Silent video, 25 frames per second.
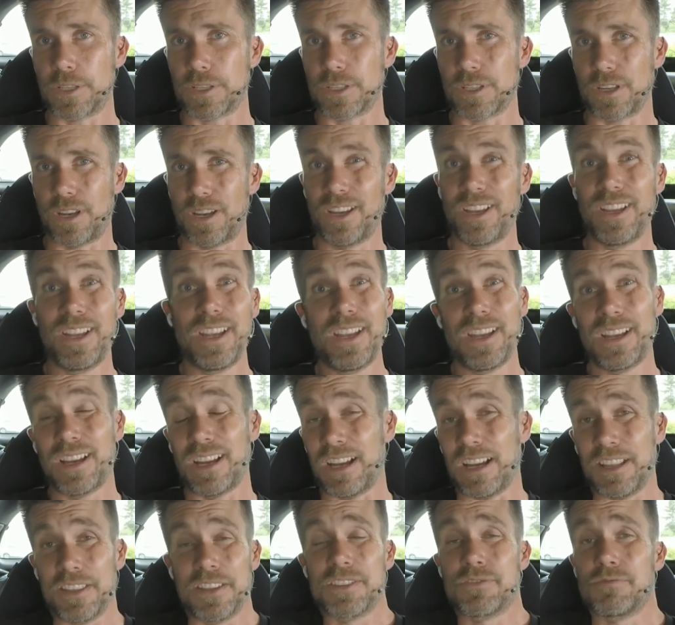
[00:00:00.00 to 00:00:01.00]
So
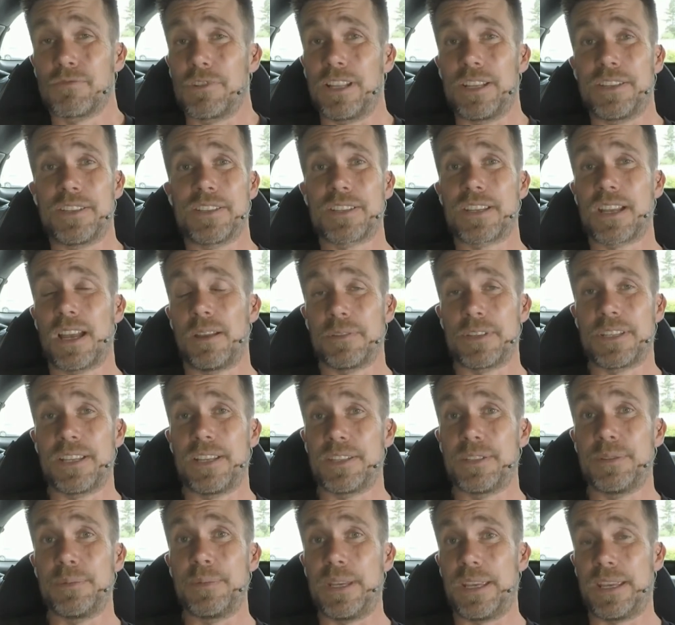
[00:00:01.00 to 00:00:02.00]
Uh, this really just comes down
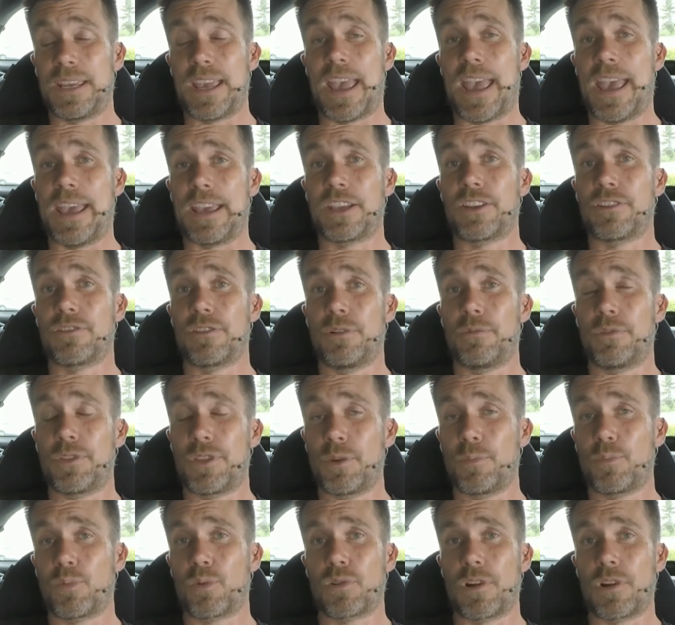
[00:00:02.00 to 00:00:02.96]
to being accurate with your